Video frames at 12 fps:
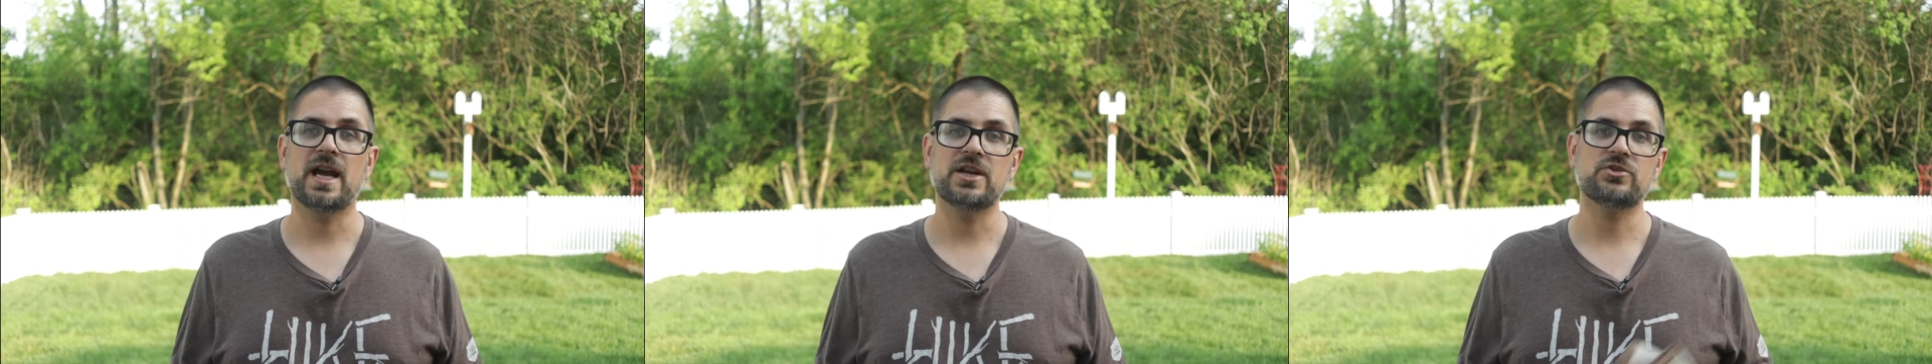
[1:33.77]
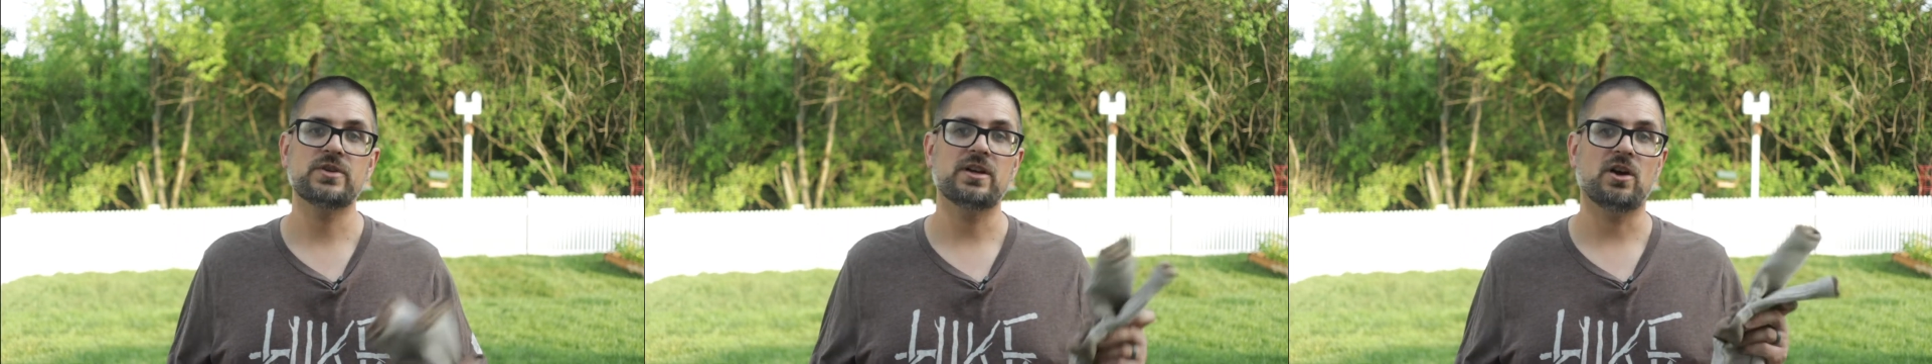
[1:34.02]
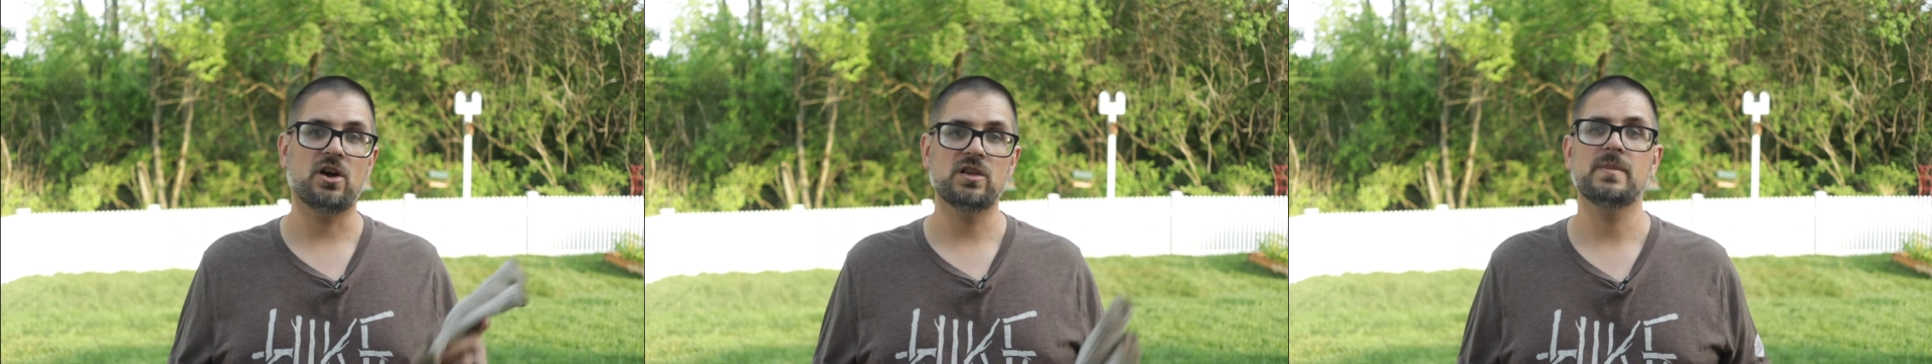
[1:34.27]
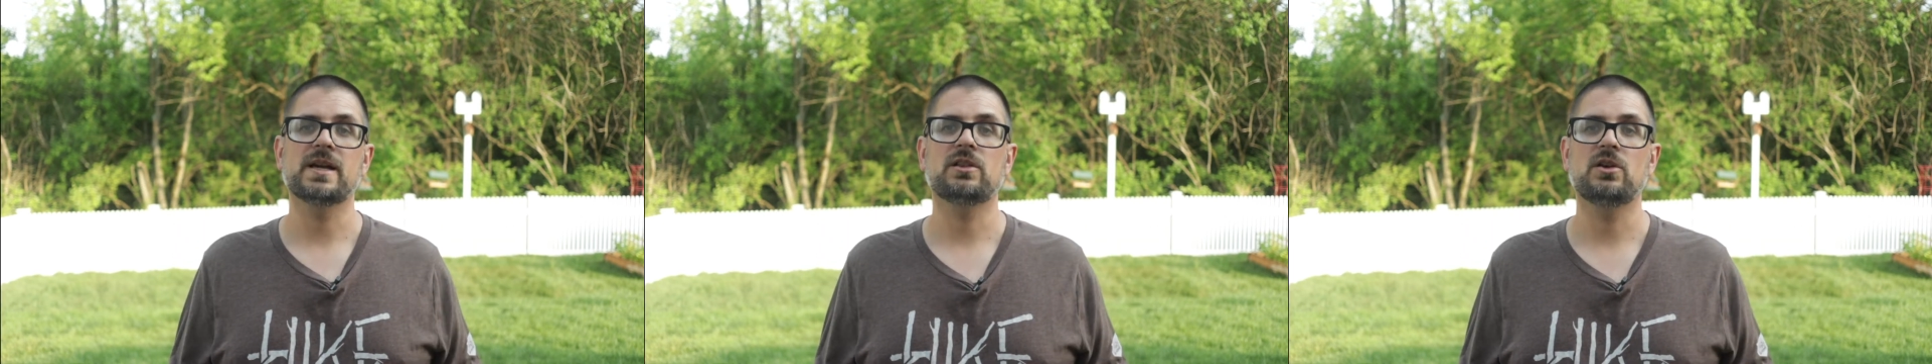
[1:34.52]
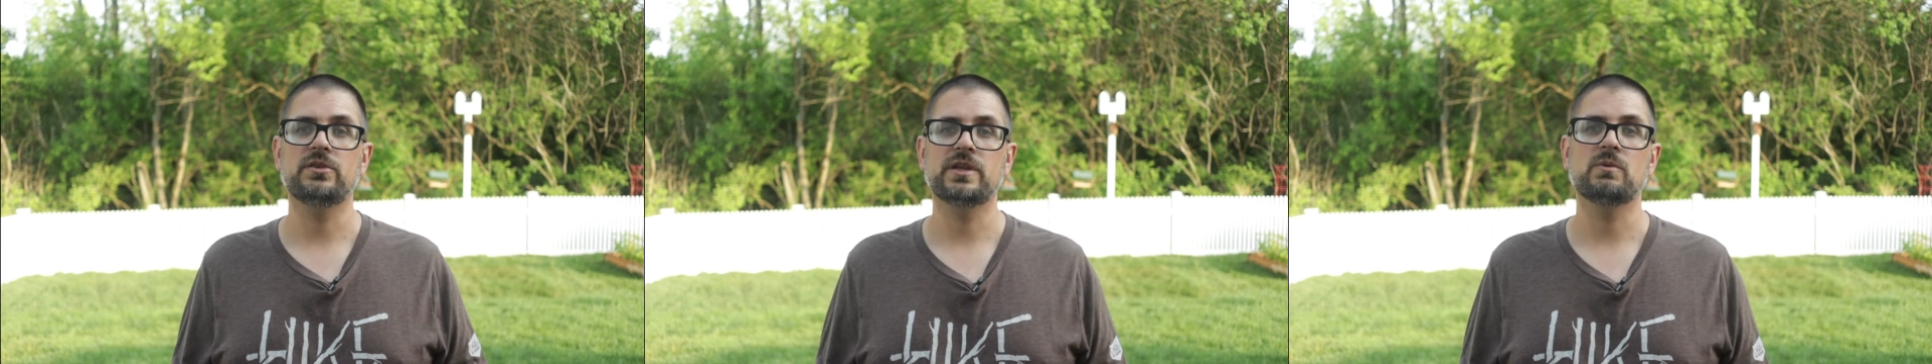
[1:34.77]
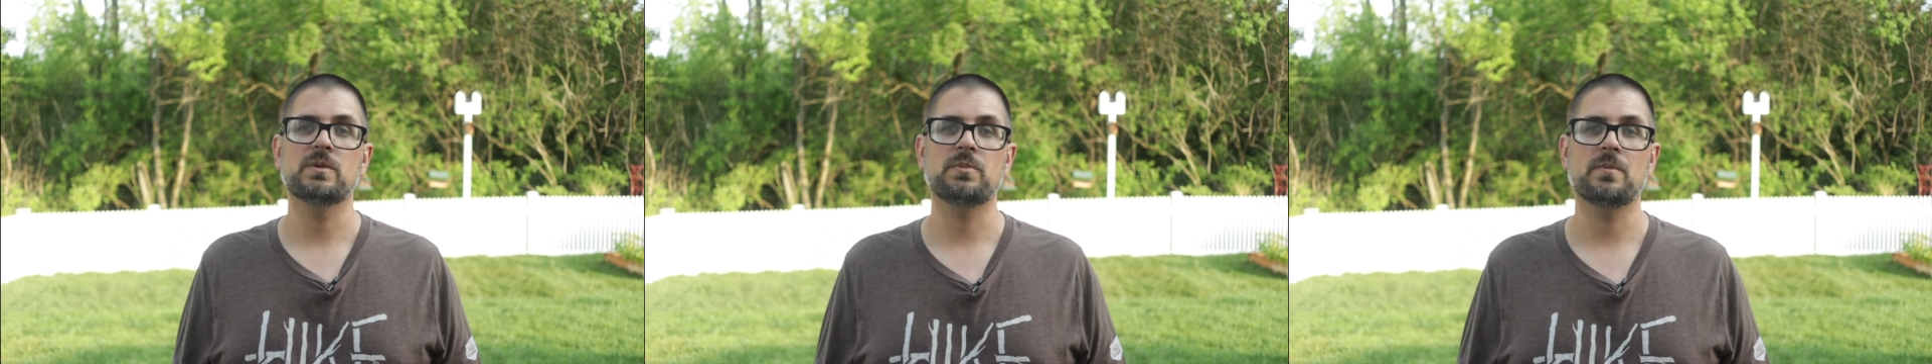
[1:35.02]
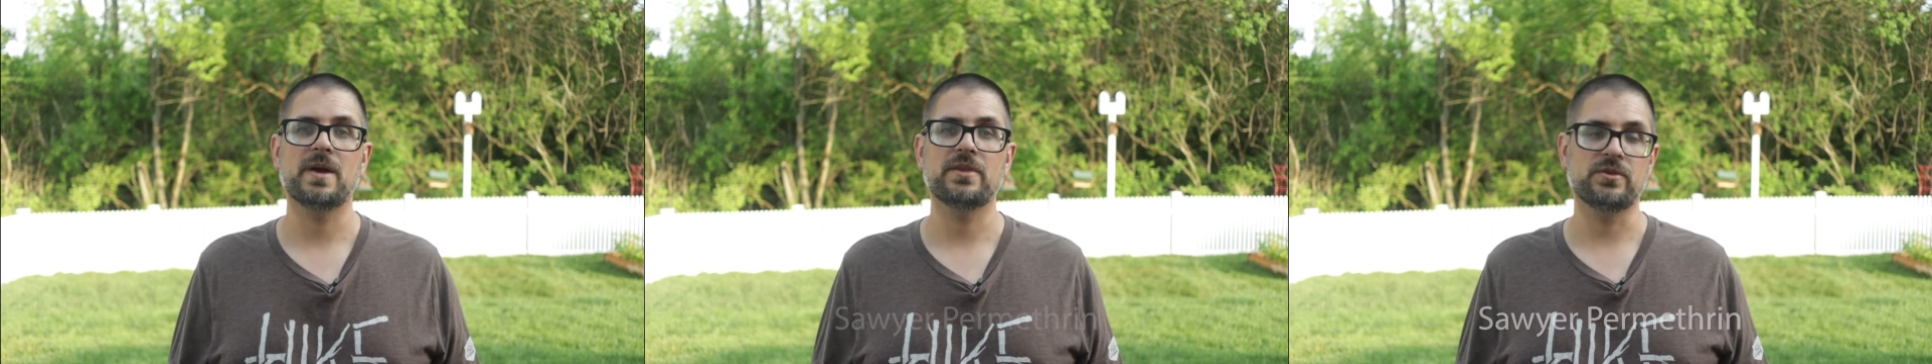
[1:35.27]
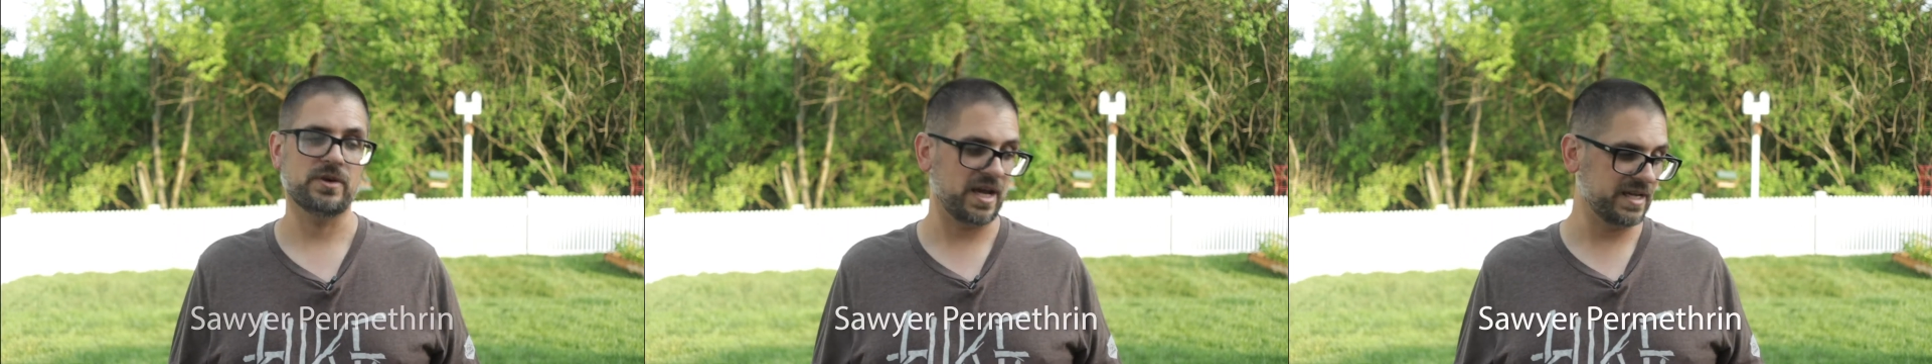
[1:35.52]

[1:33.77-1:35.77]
I treat all of my clothing with permethrin.